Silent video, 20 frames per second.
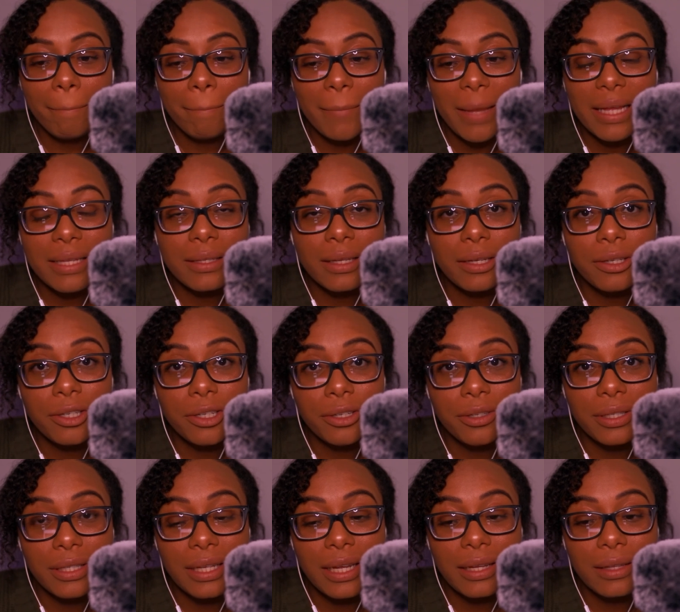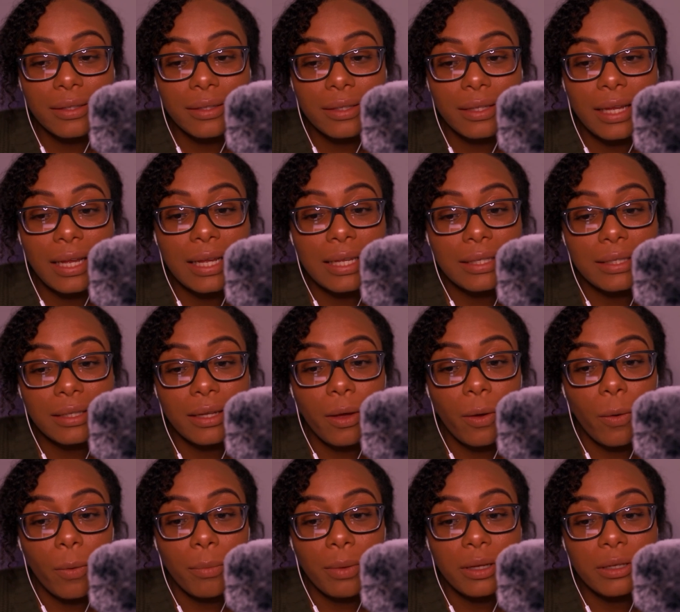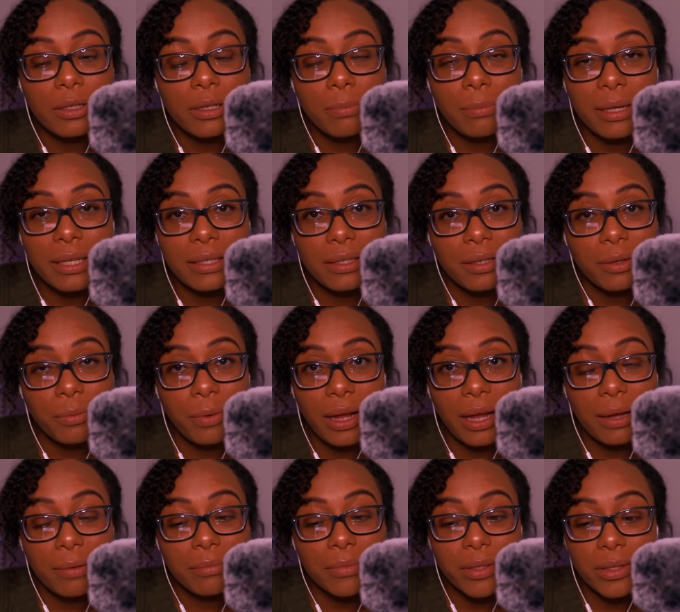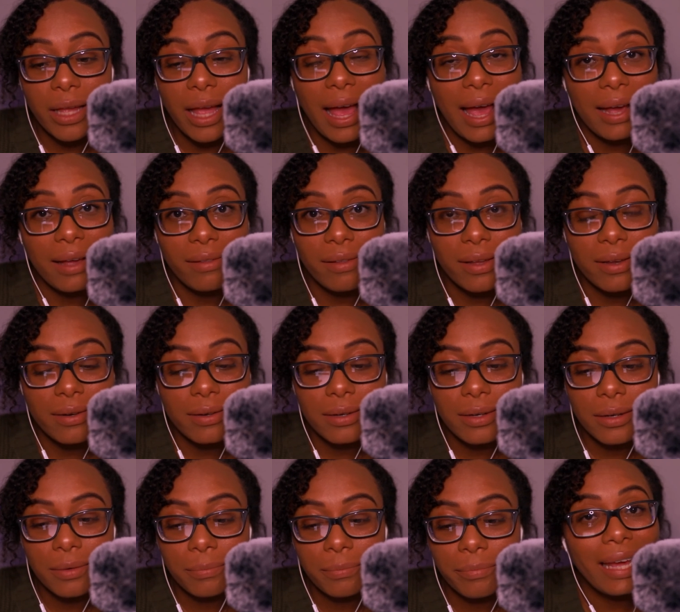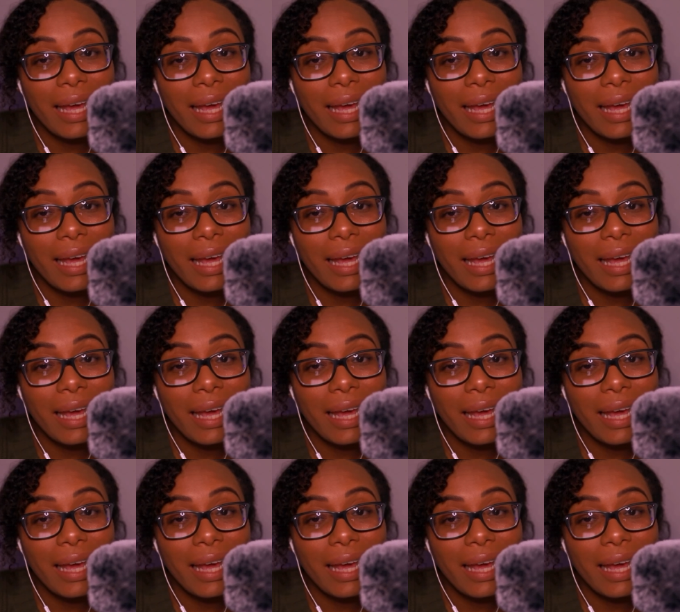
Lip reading: Massachusetts is home to Busta Rhymes Island.